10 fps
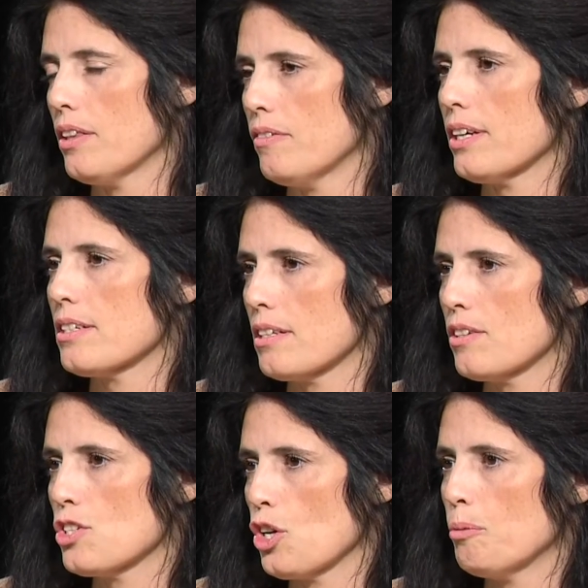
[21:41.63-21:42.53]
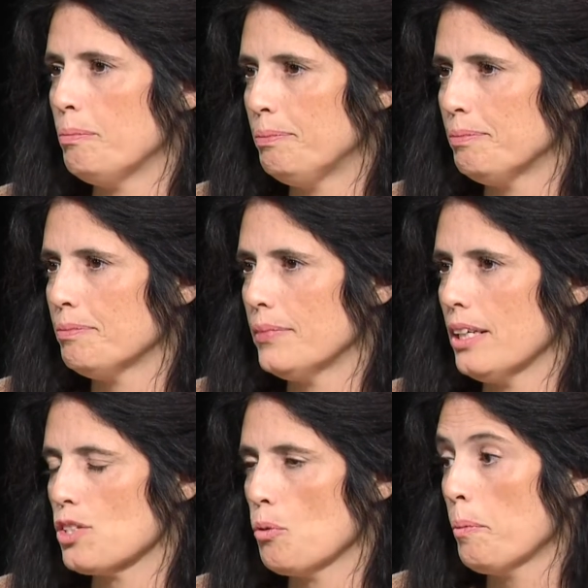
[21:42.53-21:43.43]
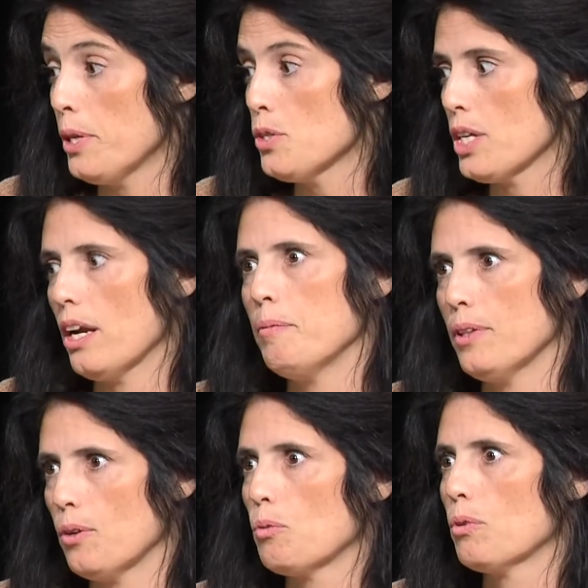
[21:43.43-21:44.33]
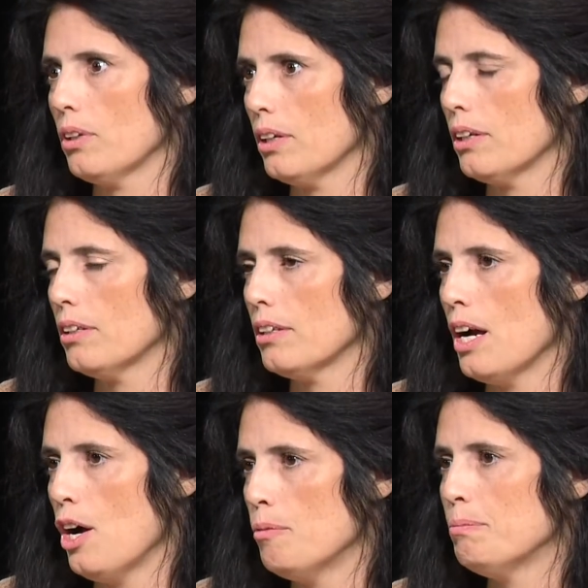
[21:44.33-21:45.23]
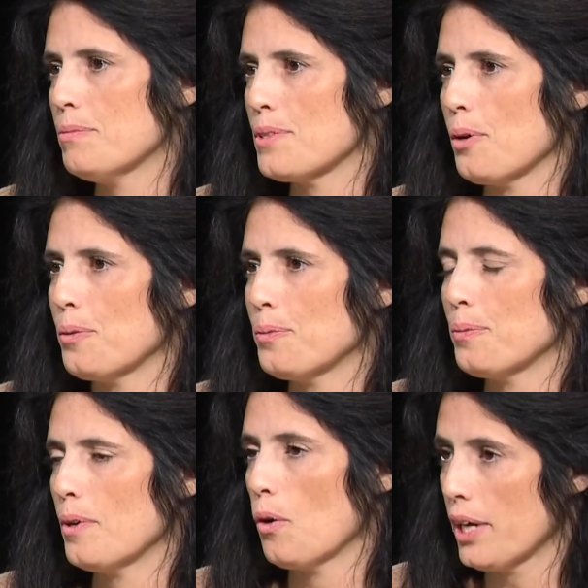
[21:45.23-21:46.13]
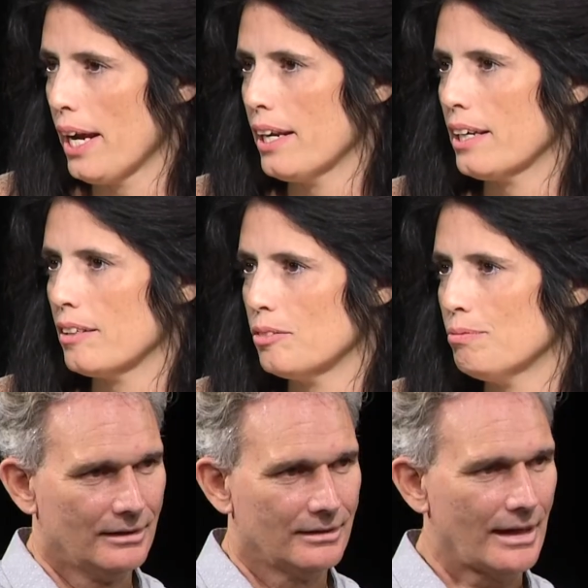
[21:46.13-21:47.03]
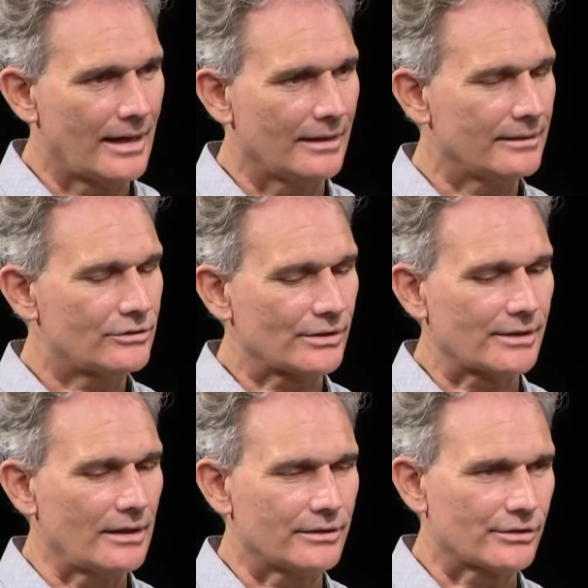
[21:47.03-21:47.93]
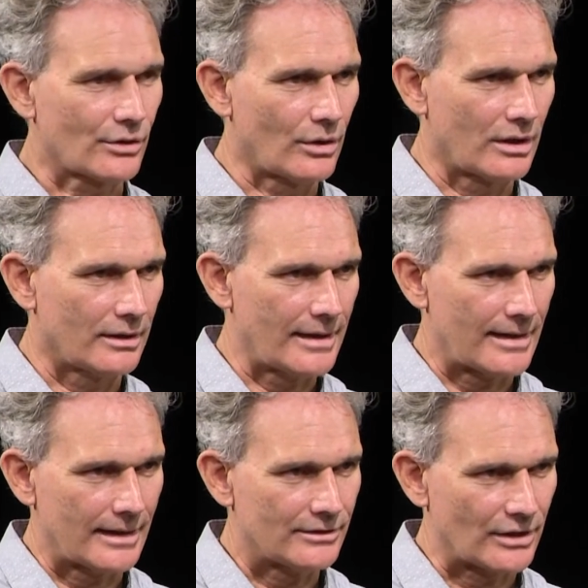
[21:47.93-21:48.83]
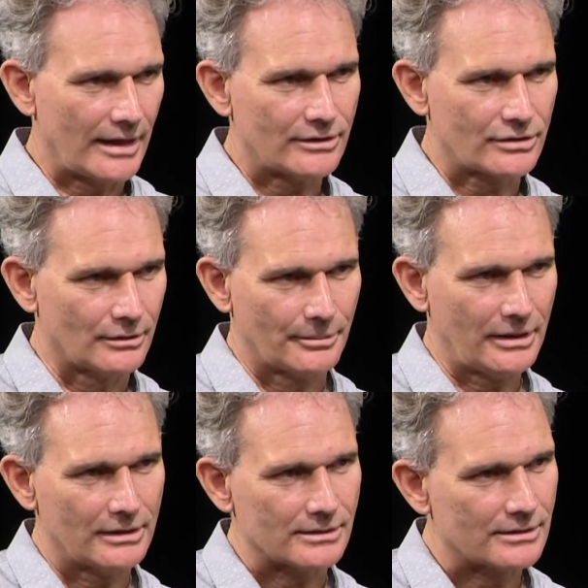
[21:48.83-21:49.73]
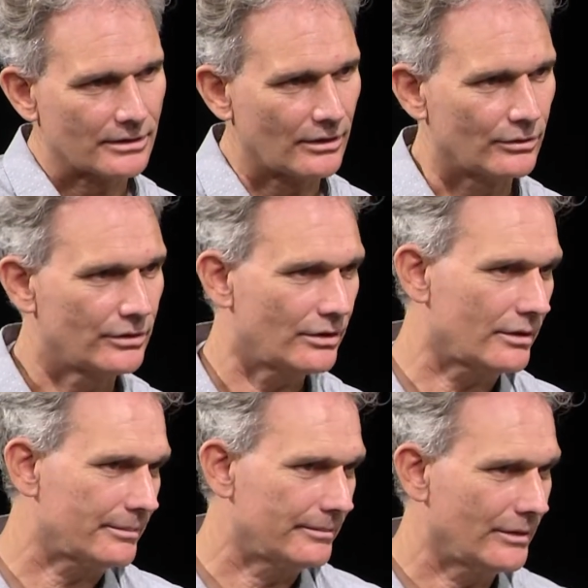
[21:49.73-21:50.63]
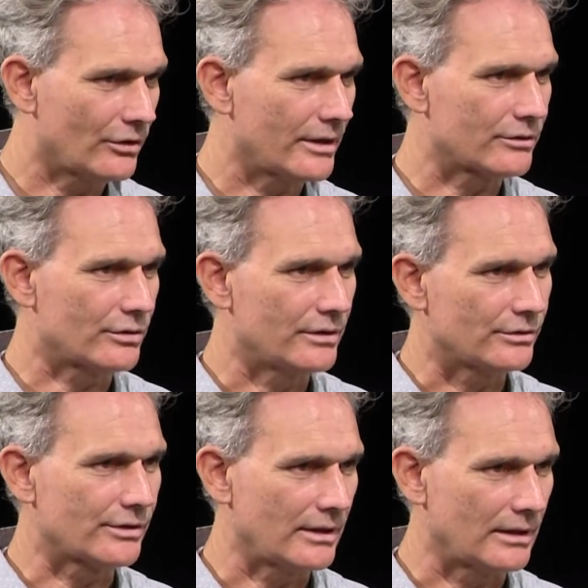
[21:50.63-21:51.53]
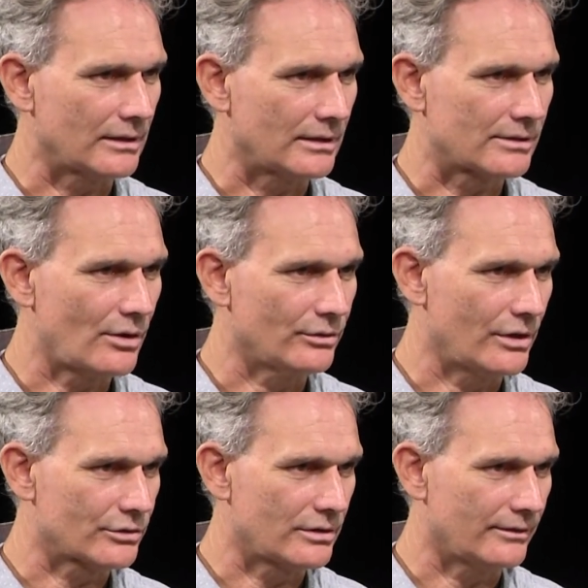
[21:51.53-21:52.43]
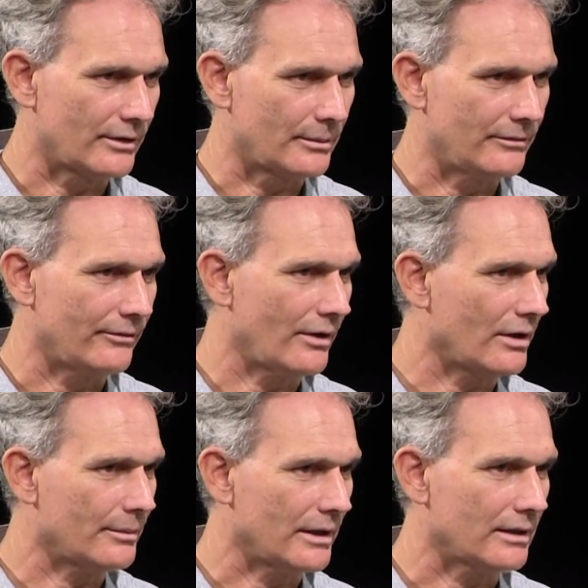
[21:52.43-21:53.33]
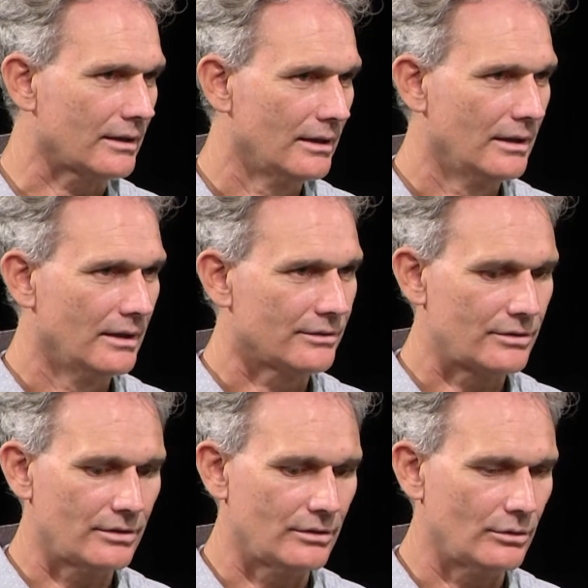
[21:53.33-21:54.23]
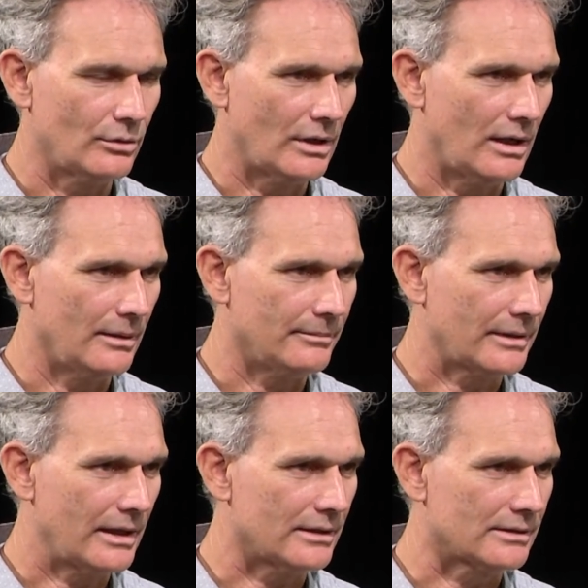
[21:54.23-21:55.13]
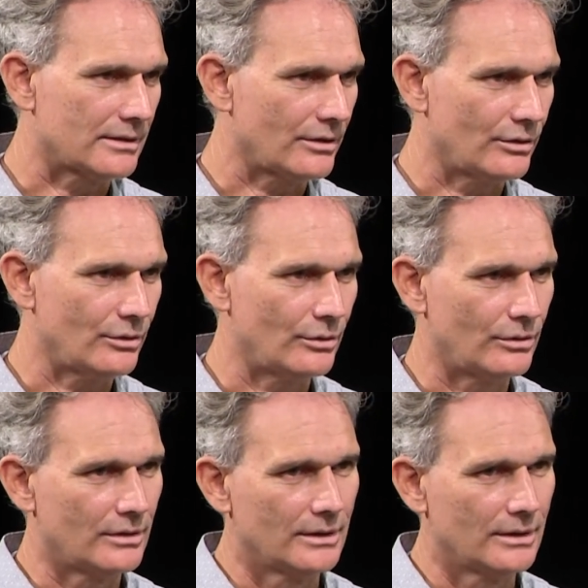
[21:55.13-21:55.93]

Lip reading: of us. So yeah, so we'll be using, I mean, they're really good. Organic and. Yeah, and just to underscore that educational piece, you know, you're introducing this whole notion of urban farming to kids who